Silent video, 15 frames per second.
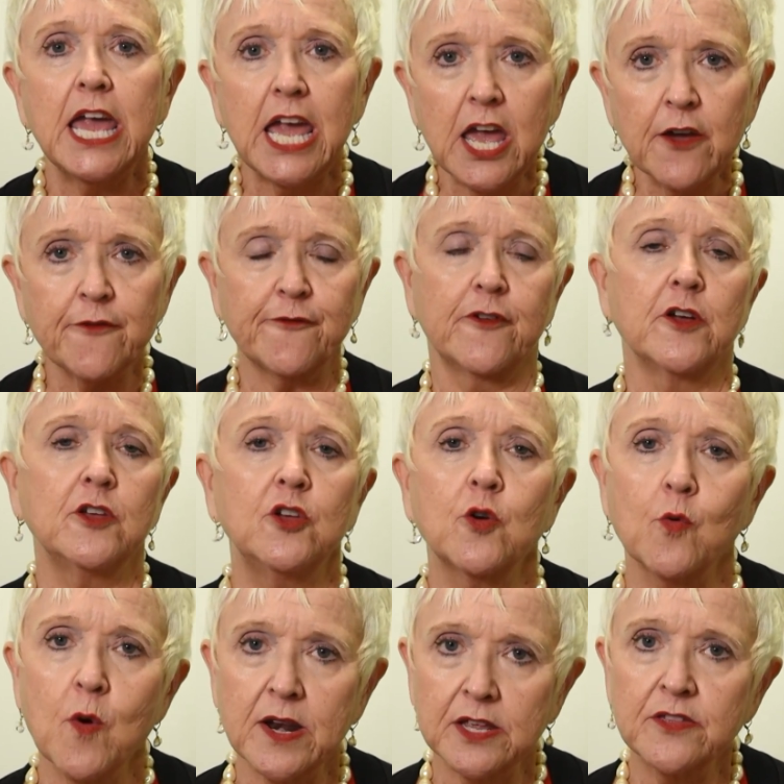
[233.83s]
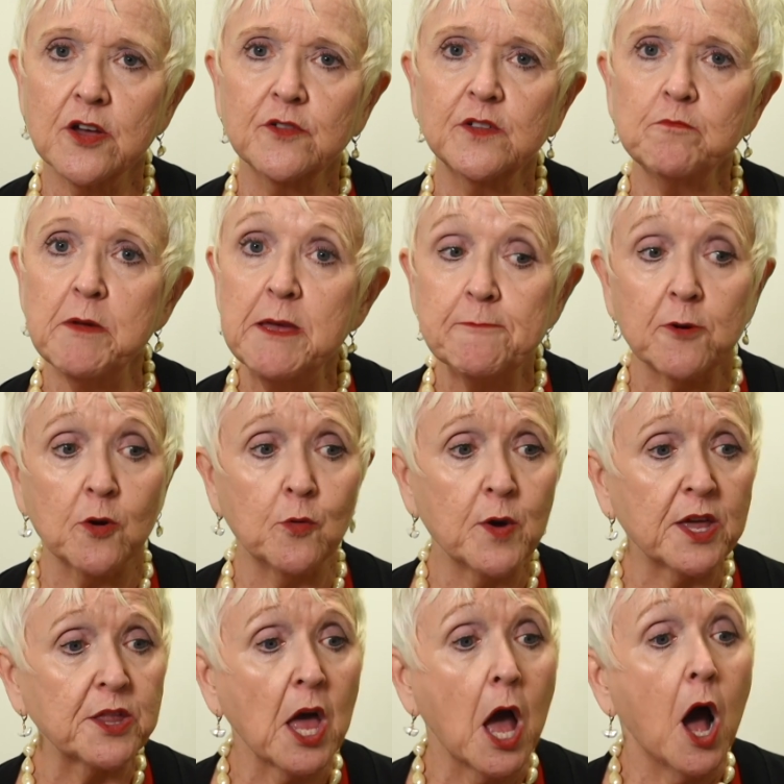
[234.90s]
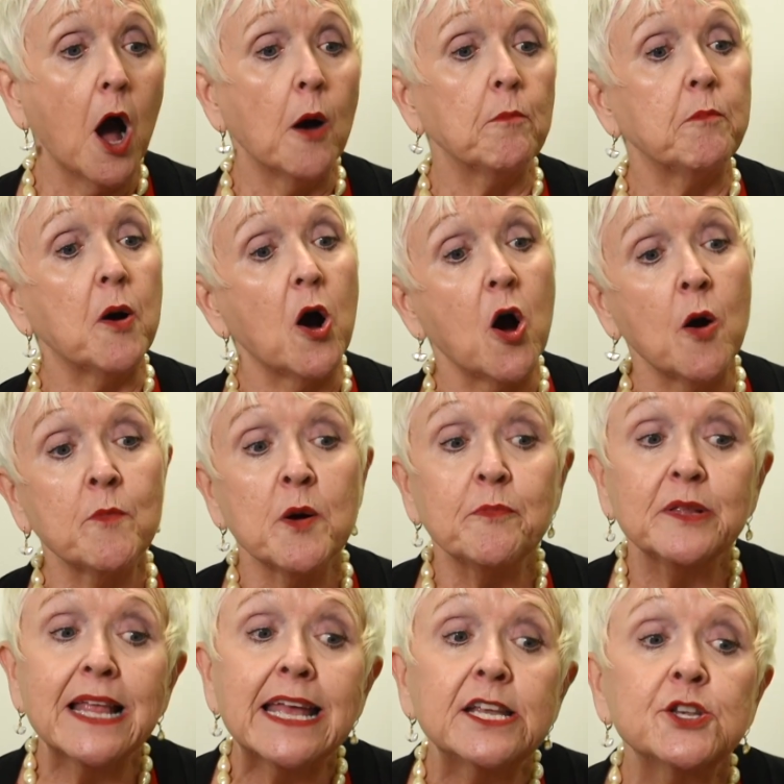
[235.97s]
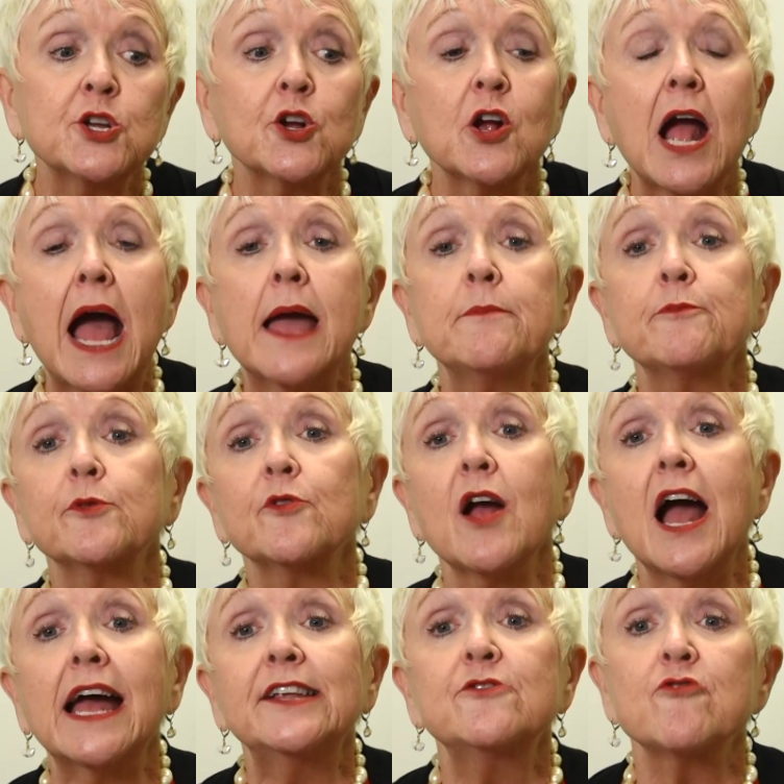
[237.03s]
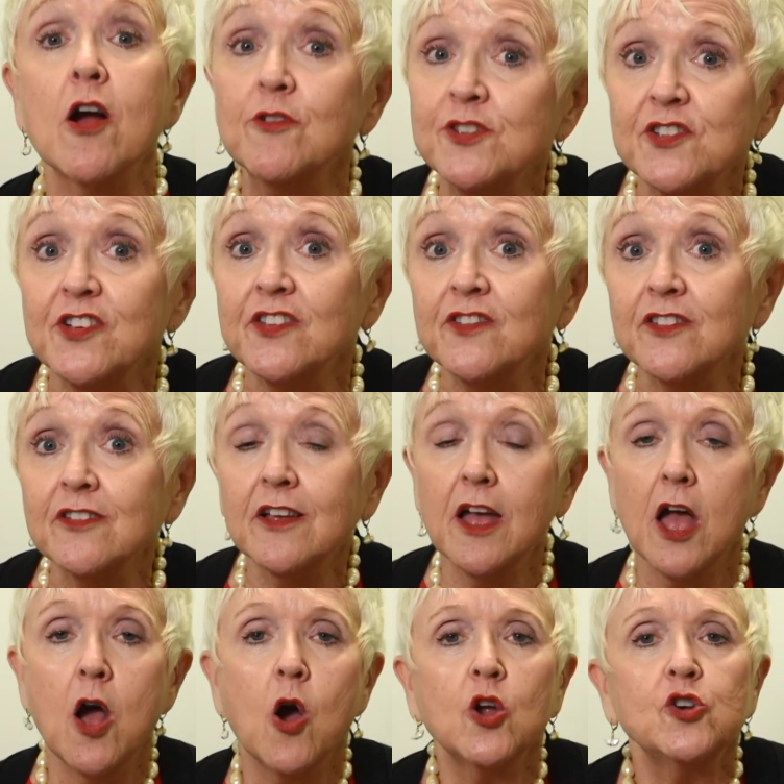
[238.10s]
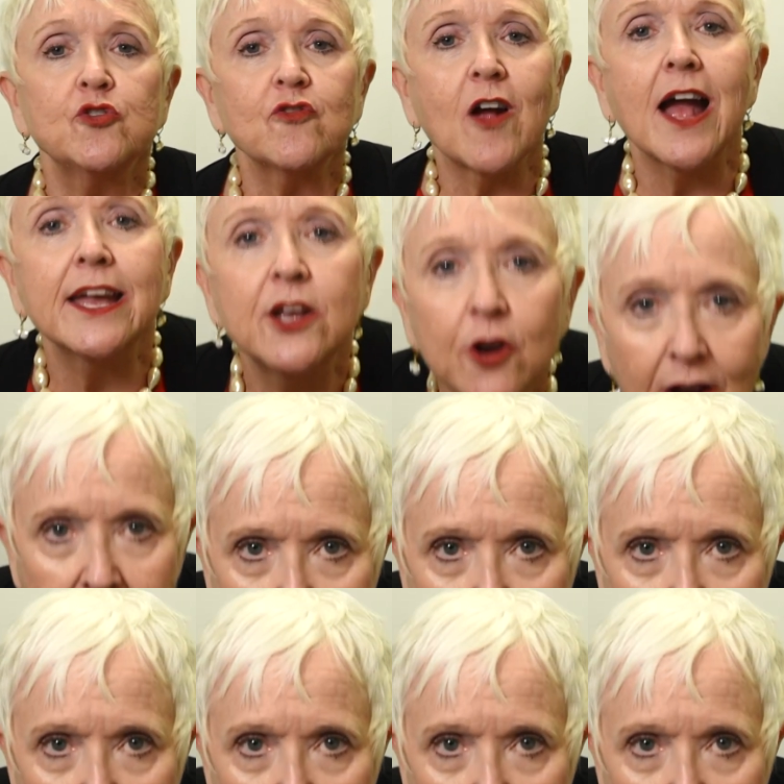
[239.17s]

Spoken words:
If you're one of those people with palmoplantar hyperhidrosis, dry your